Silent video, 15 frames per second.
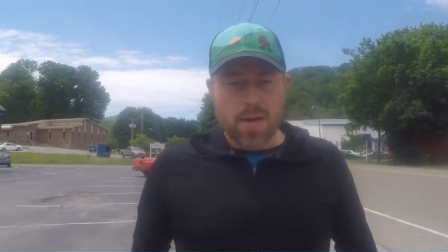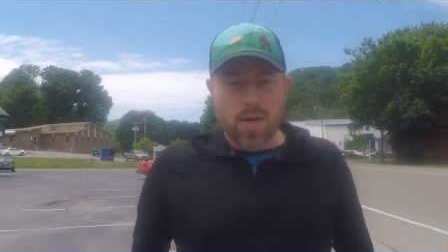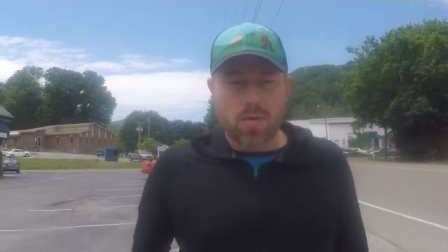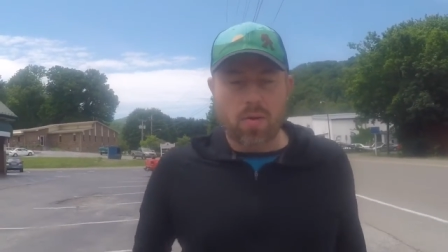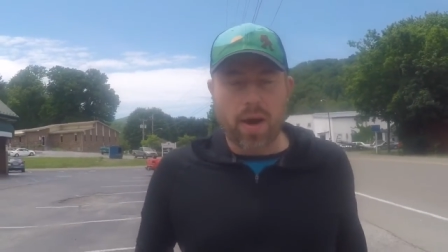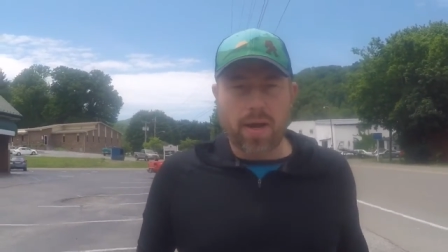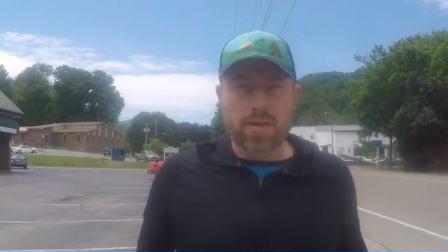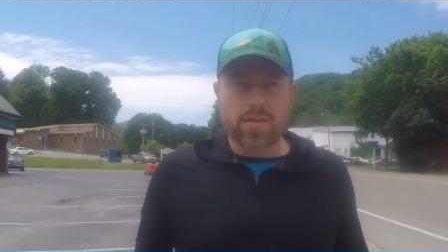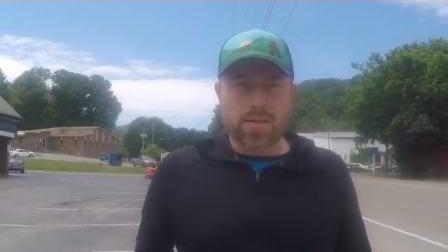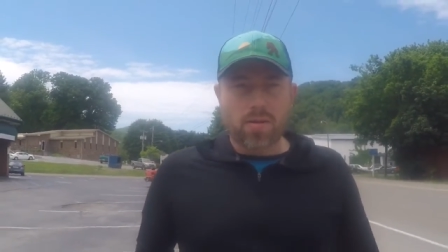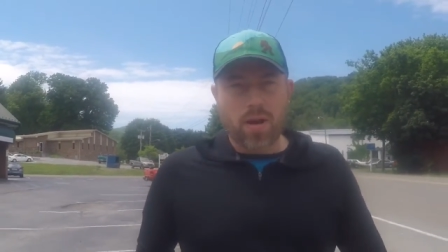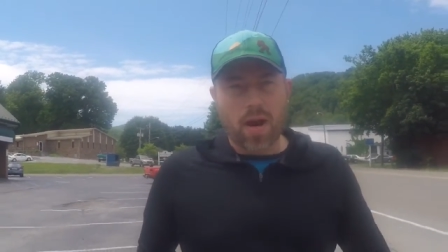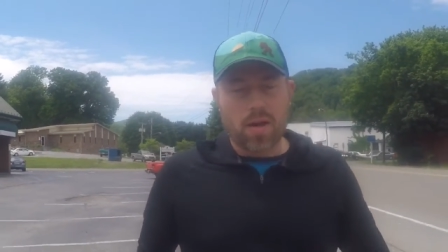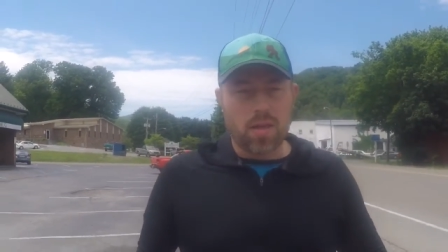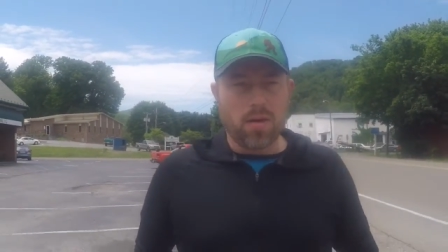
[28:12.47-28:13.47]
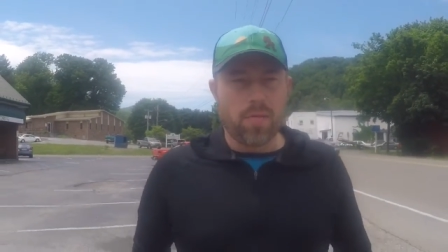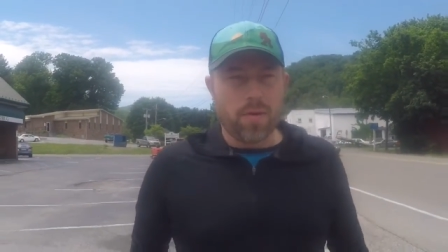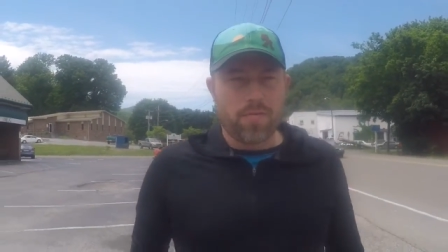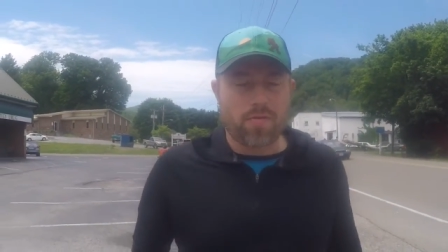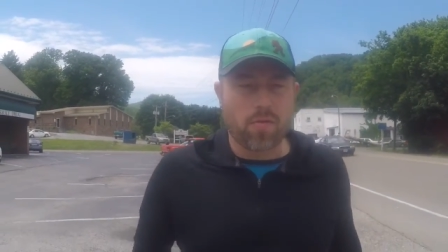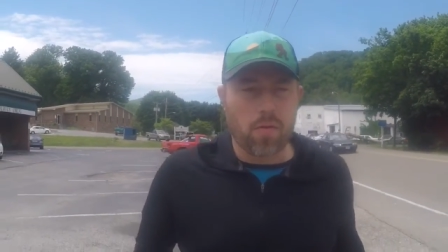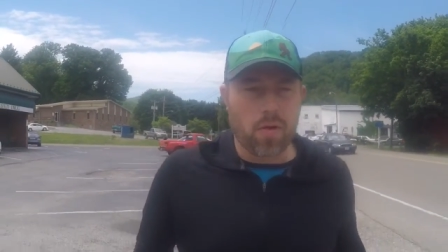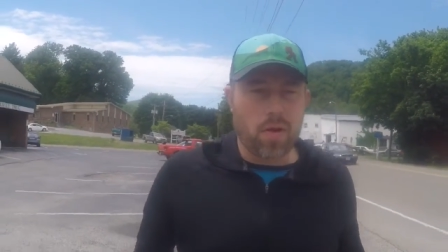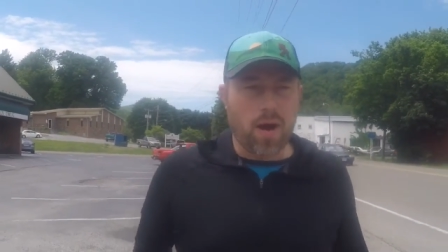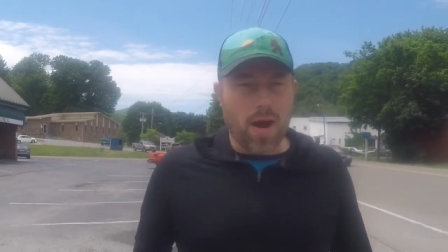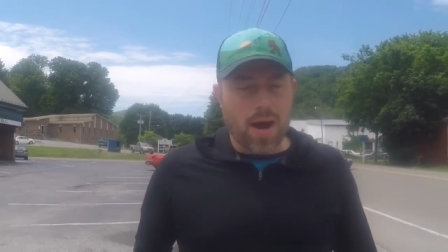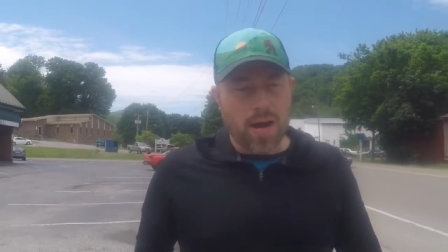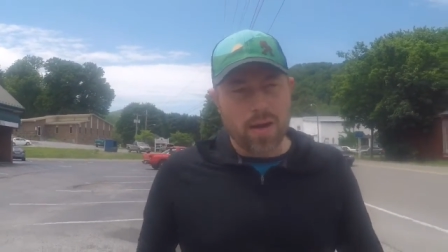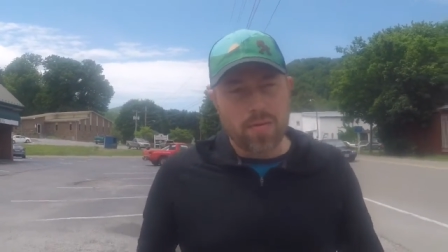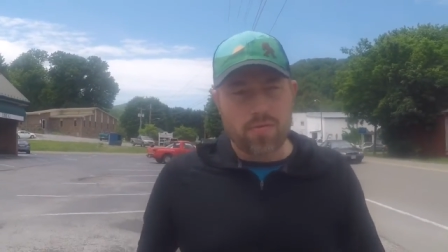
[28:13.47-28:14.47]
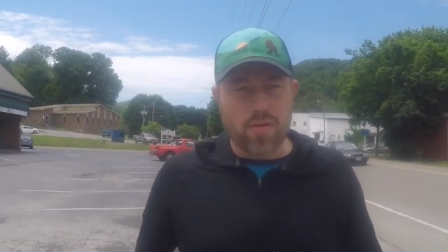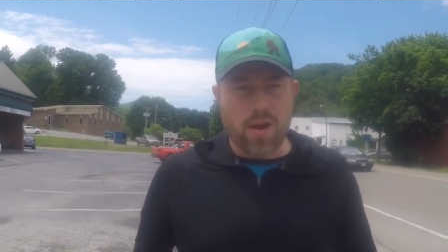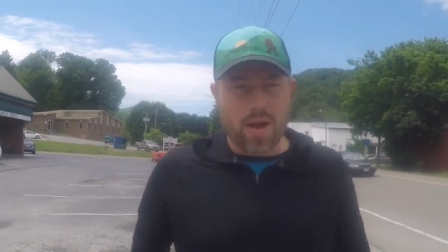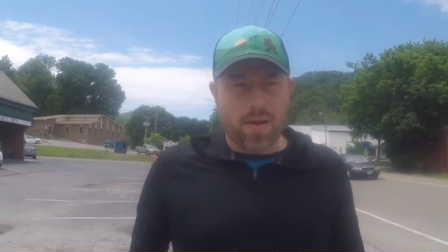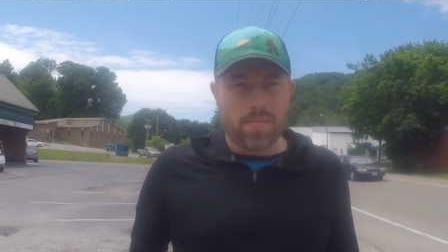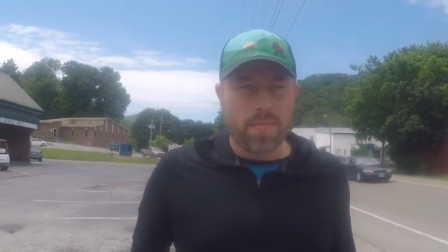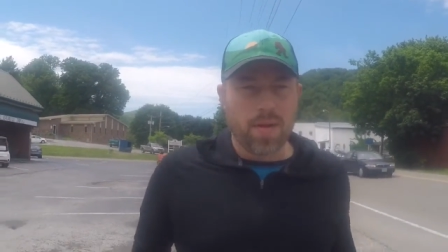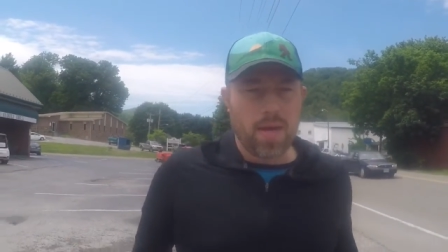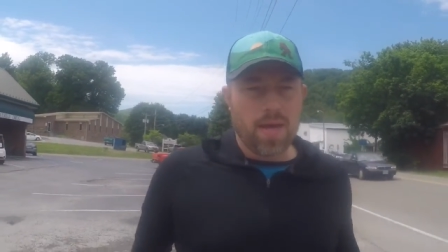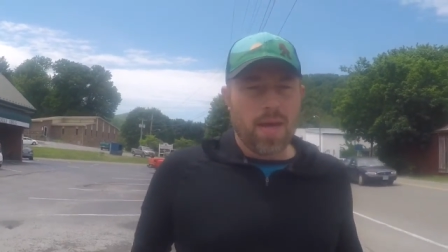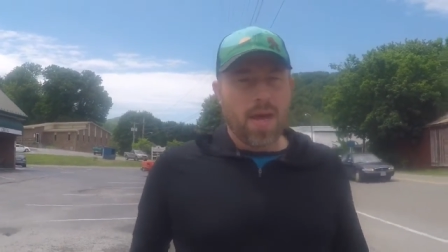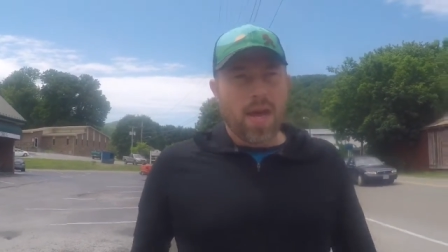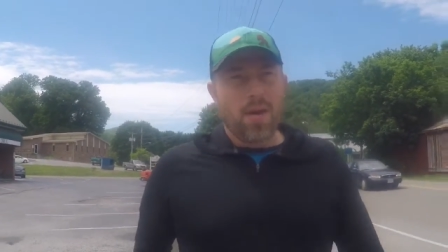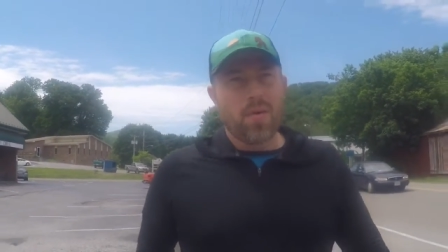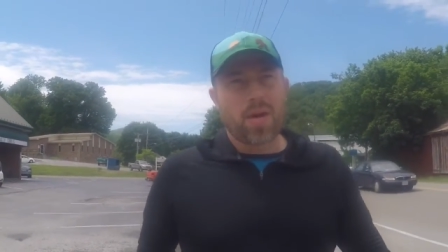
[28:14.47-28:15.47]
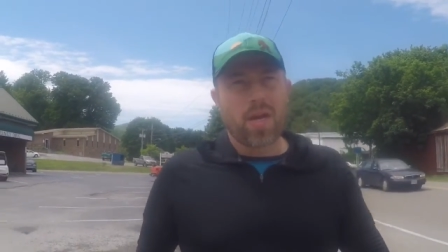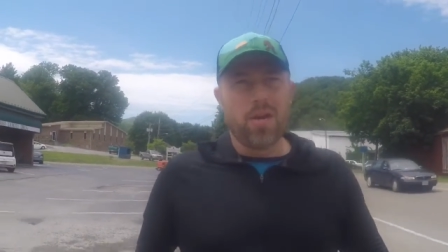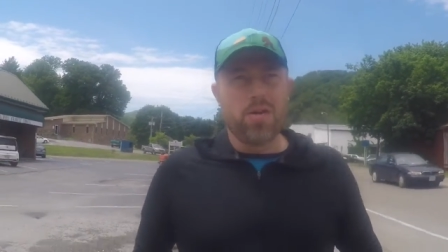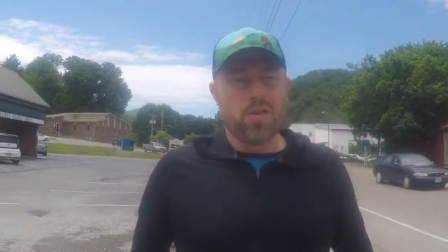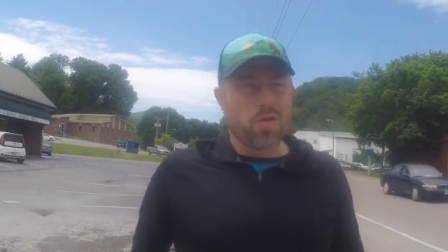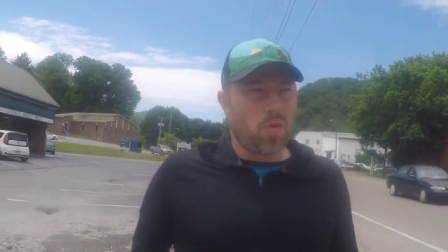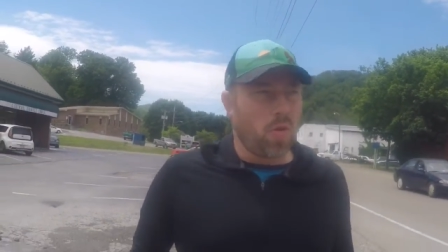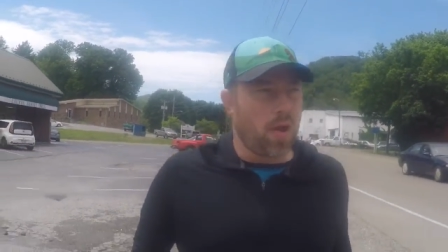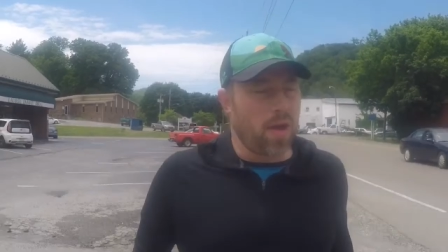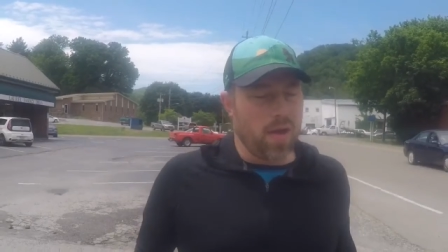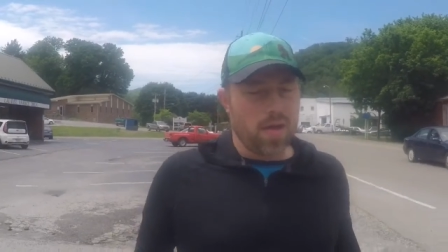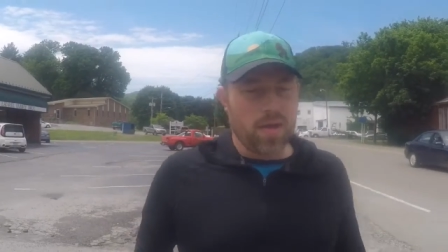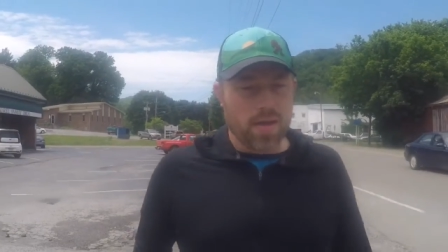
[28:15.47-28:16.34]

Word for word: where I can slow down a little bit for him, and we can enjoy